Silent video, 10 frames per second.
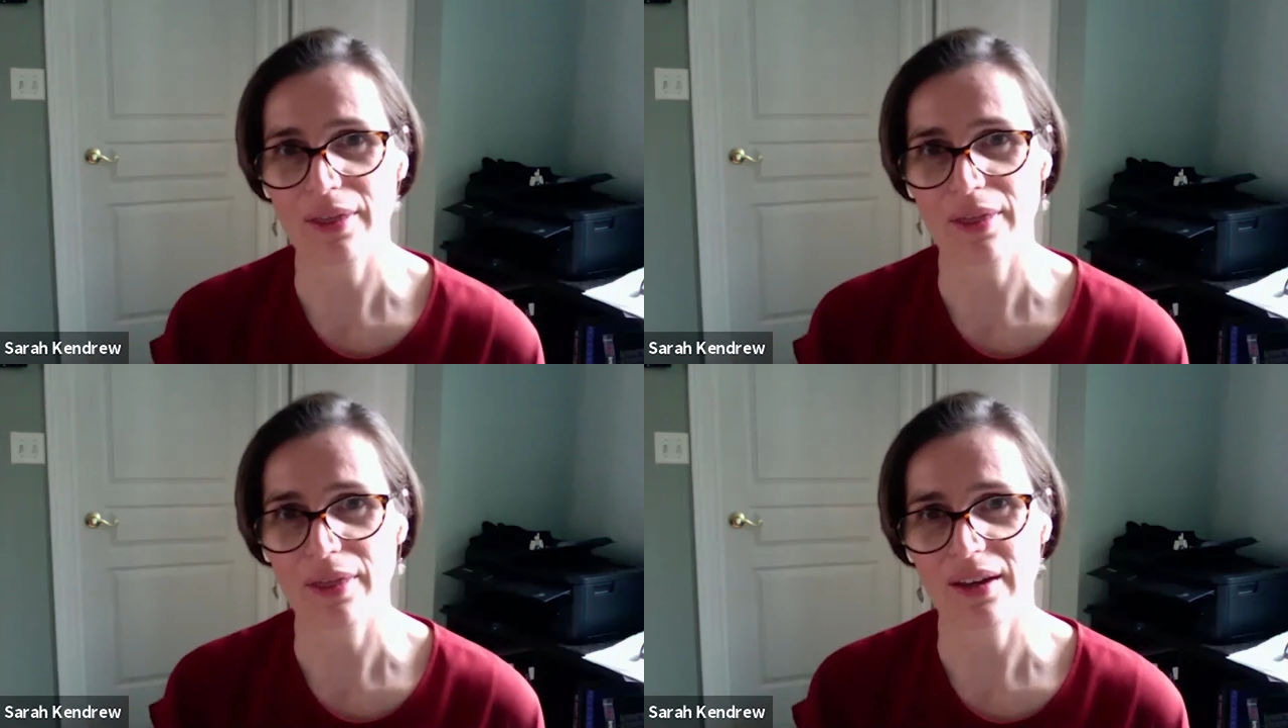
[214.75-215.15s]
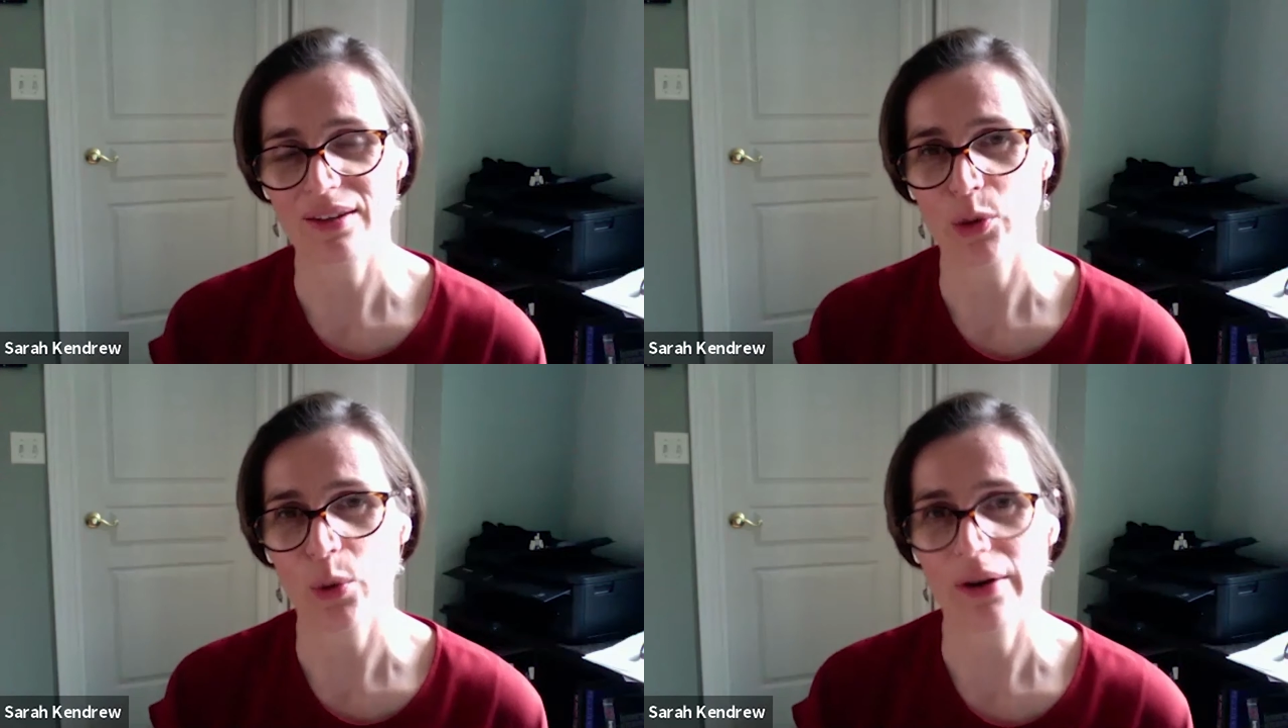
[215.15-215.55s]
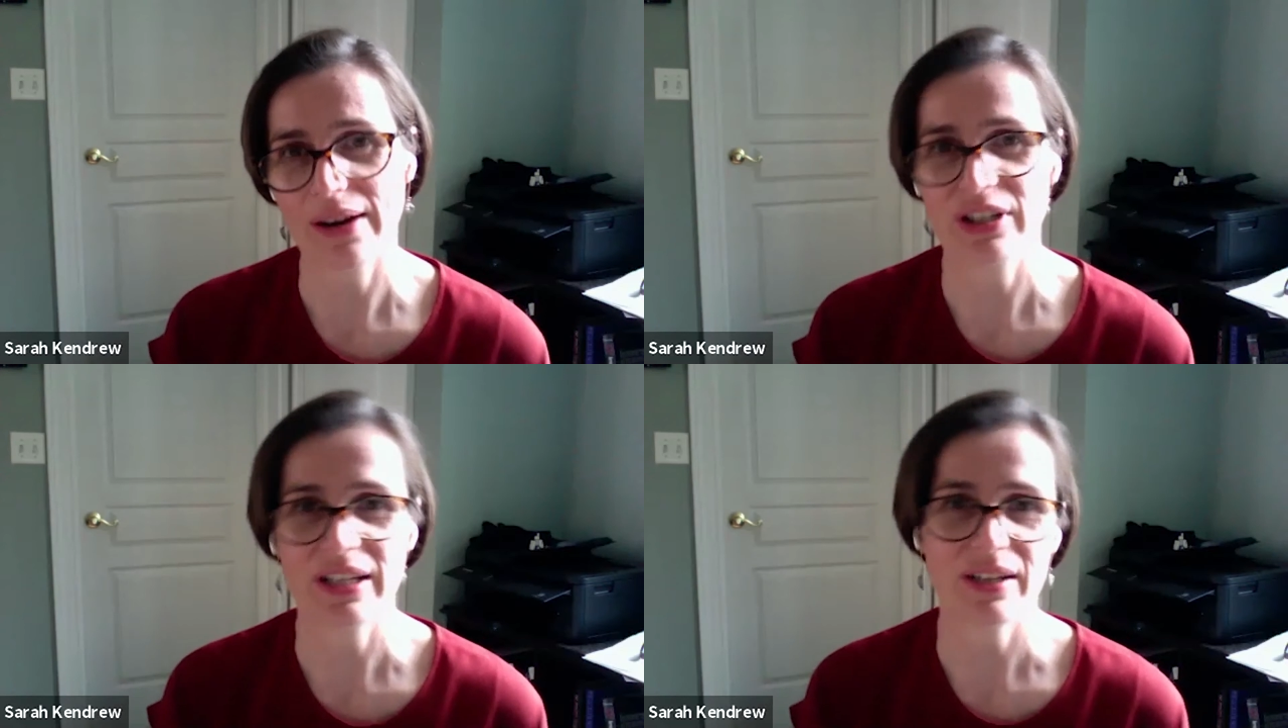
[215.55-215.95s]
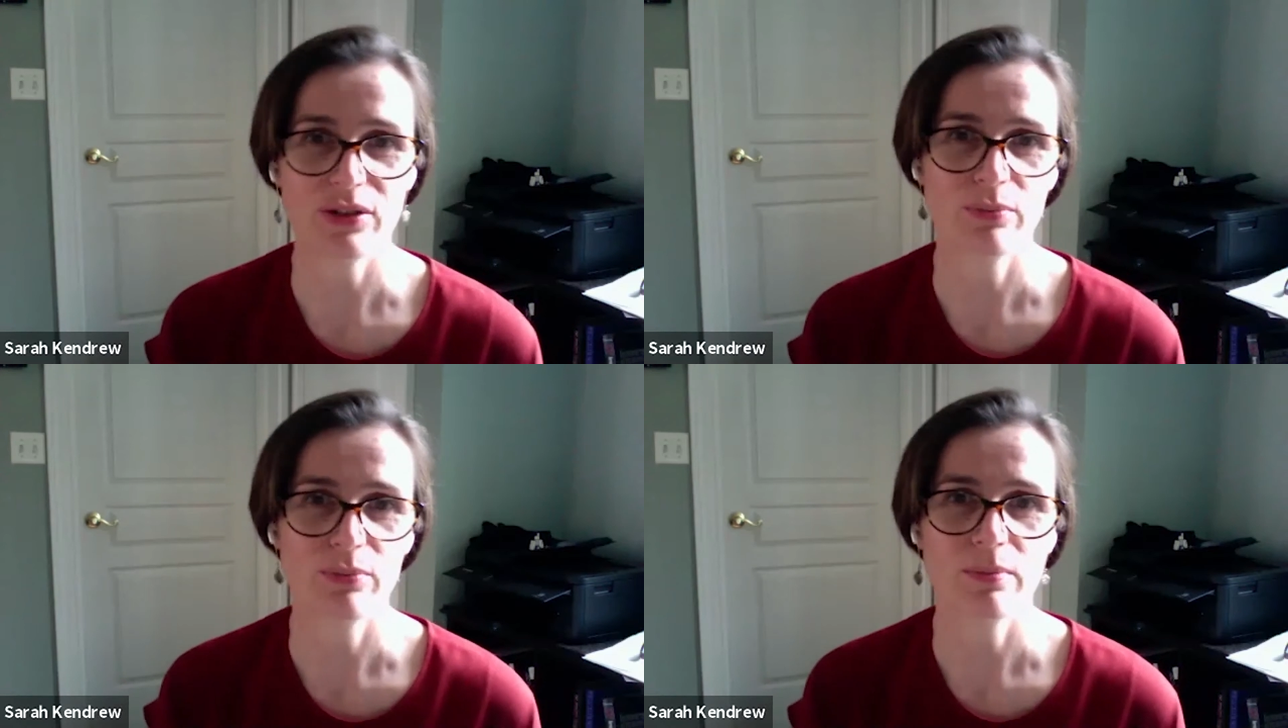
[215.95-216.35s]
that you are
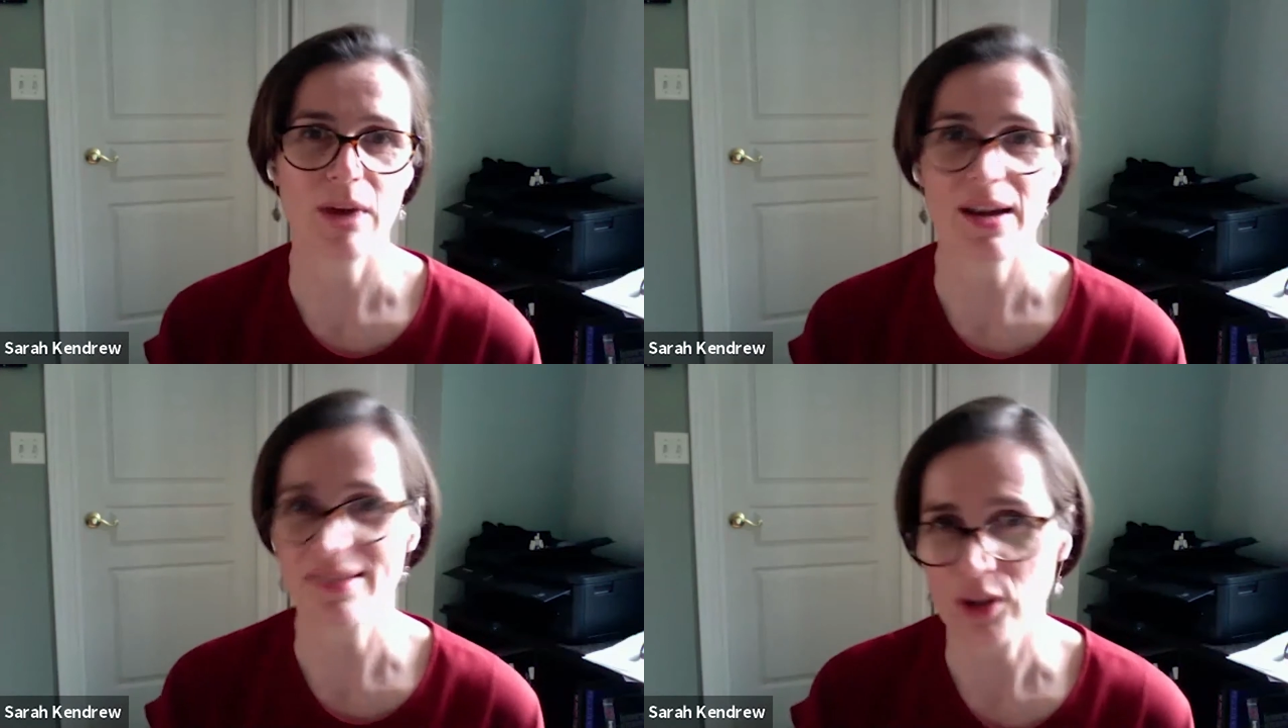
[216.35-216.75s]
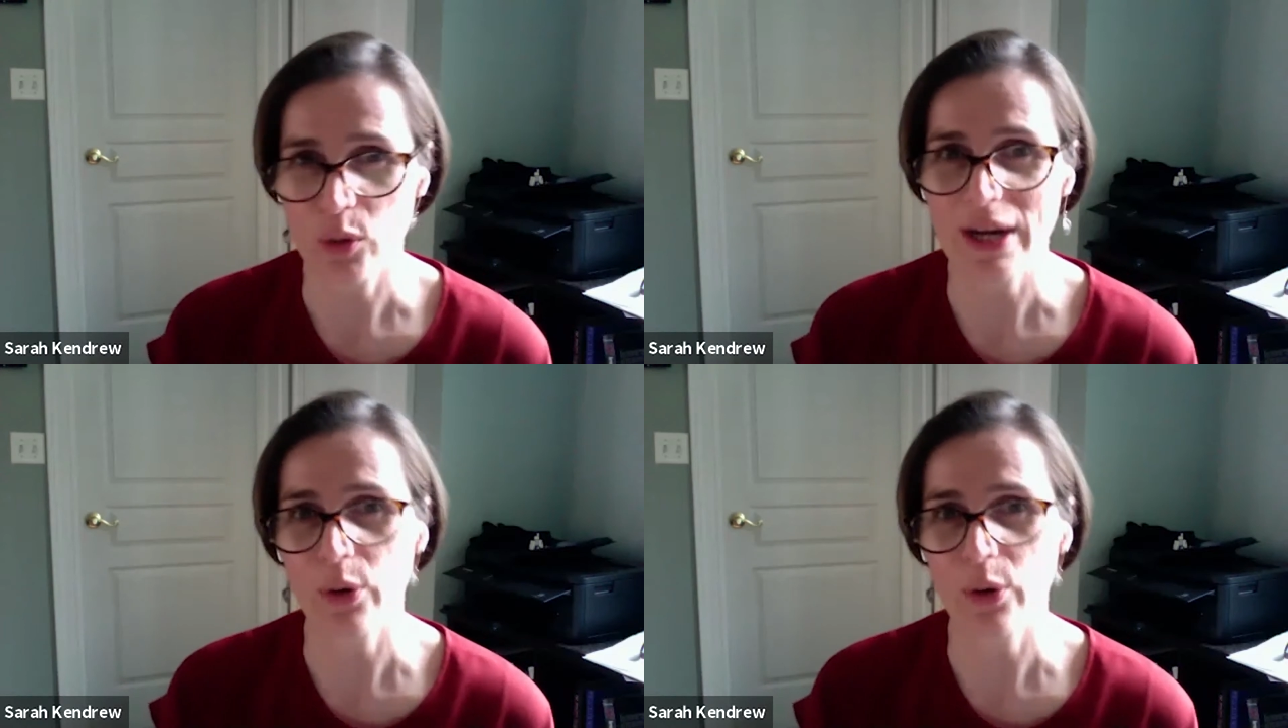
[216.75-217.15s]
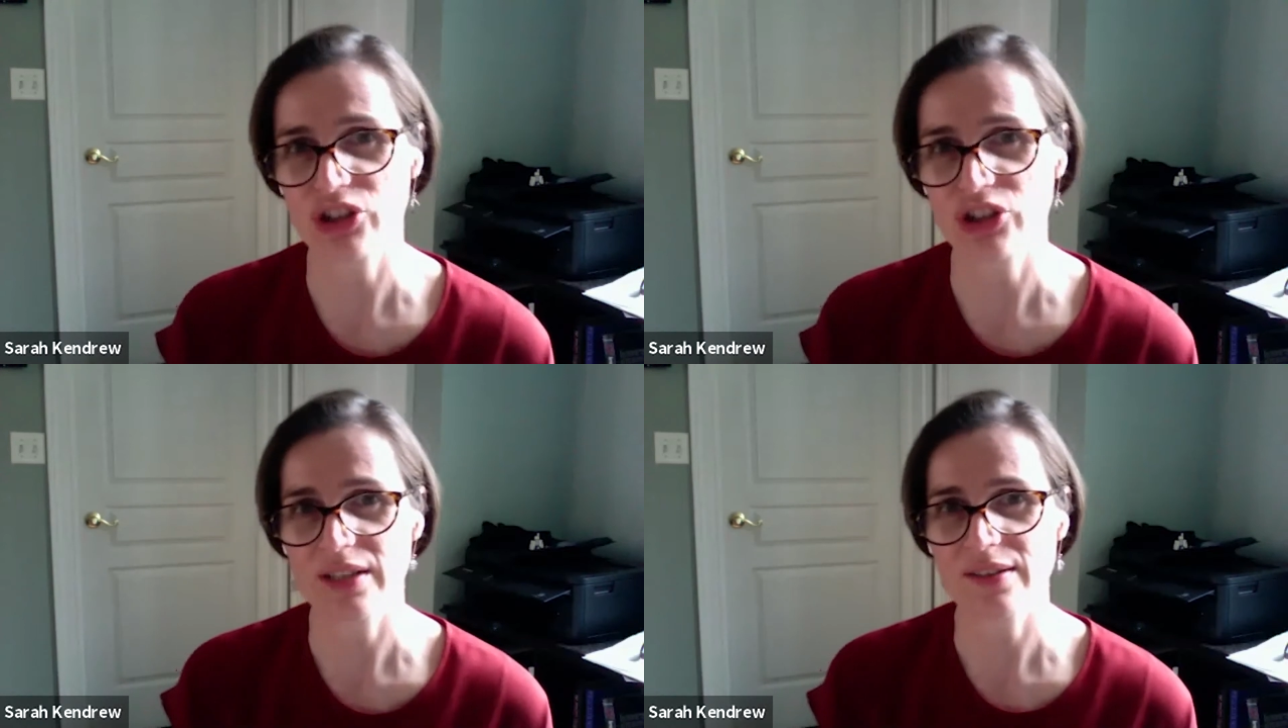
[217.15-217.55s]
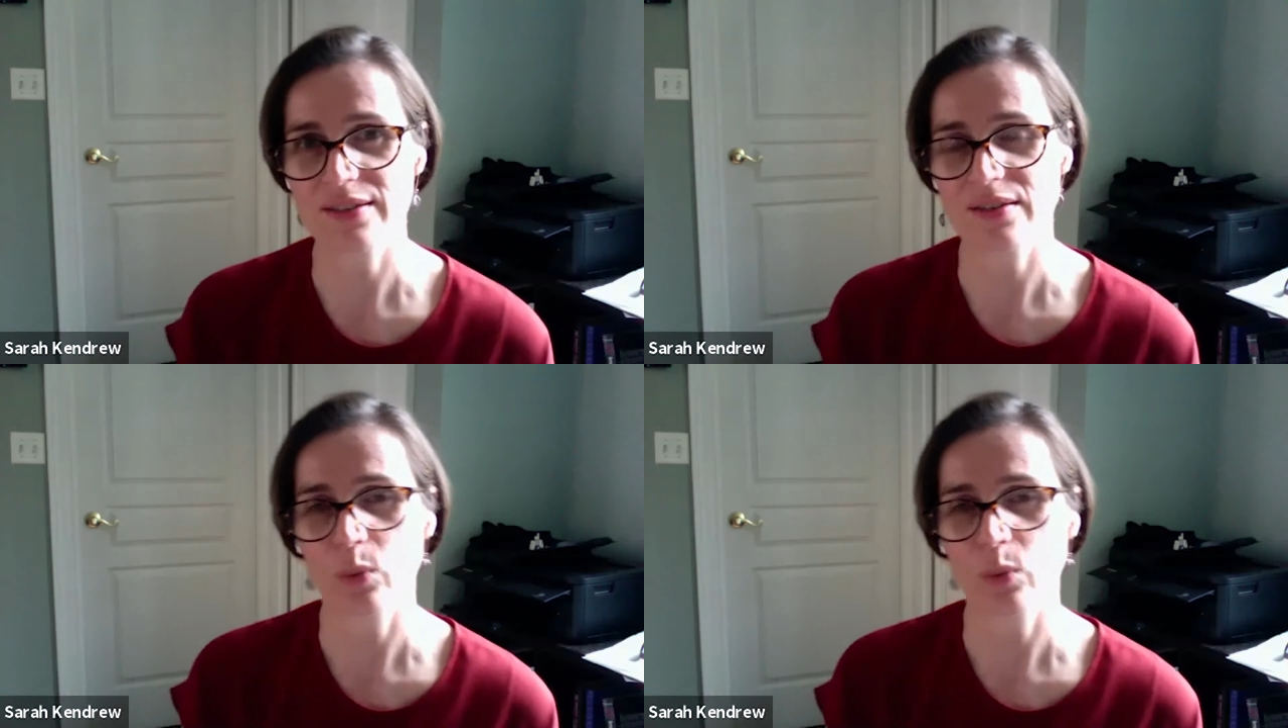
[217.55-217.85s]
actually asking the right questions,